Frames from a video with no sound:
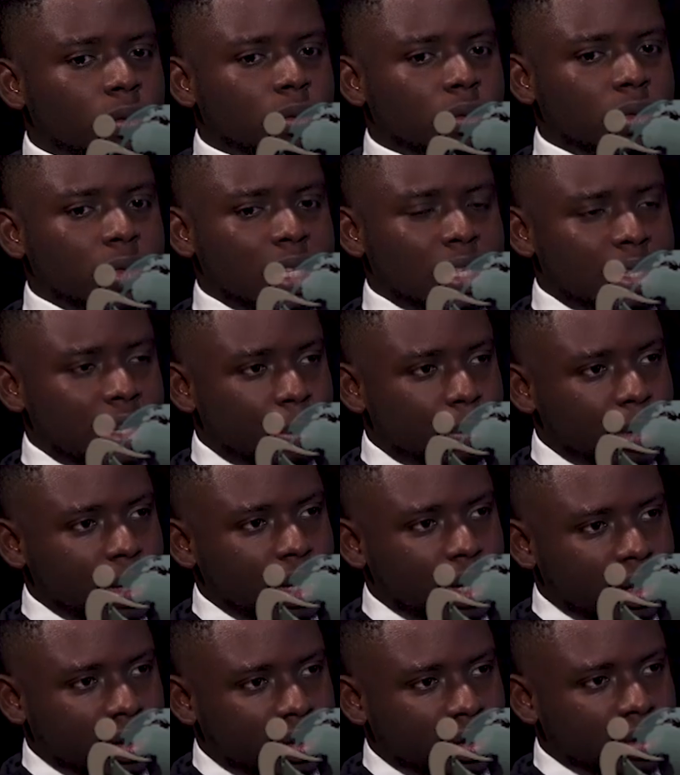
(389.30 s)

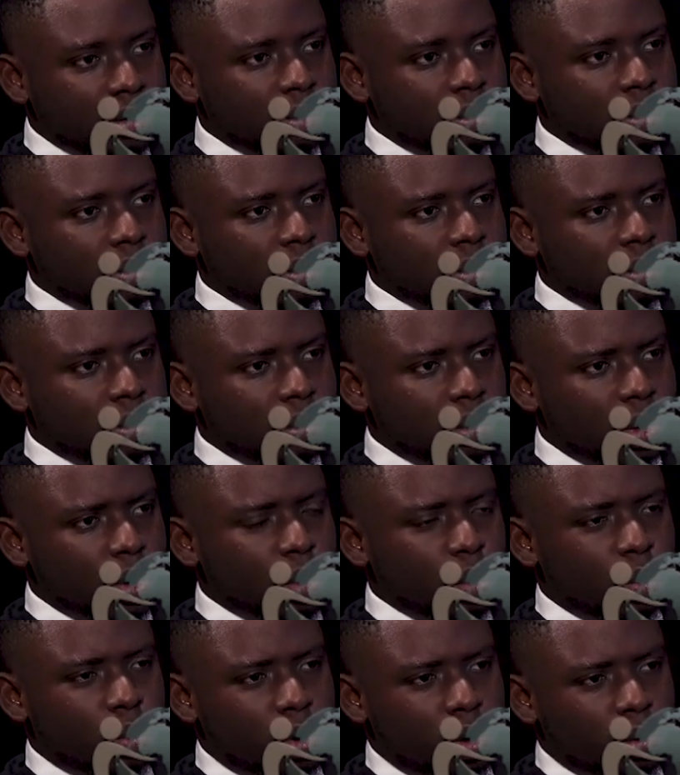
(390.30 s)
disappeared you
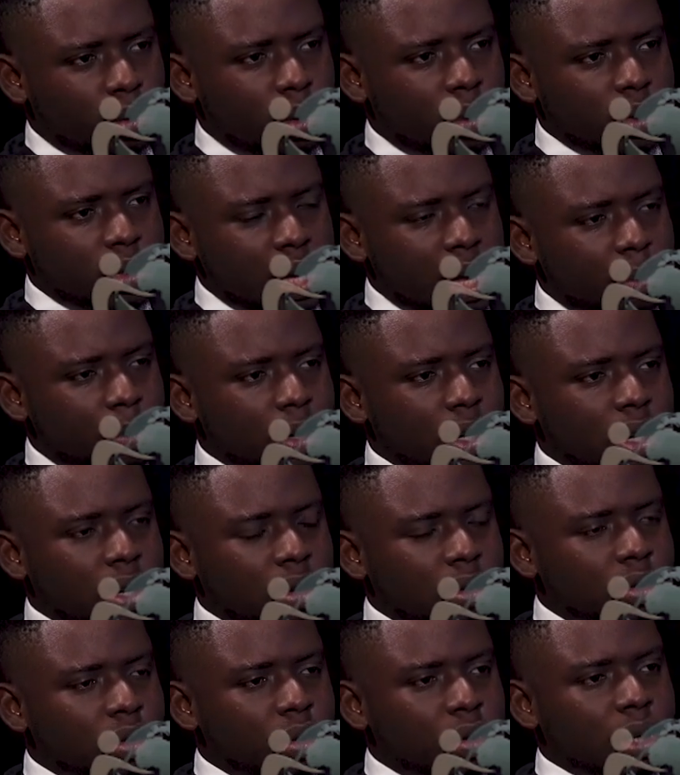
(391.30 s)
know, what, what was
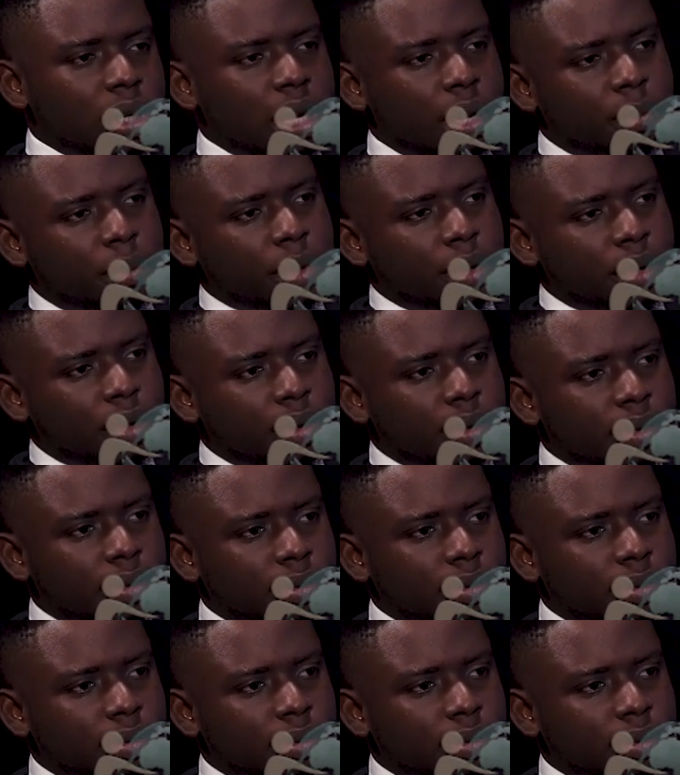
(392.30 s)
happening during that period?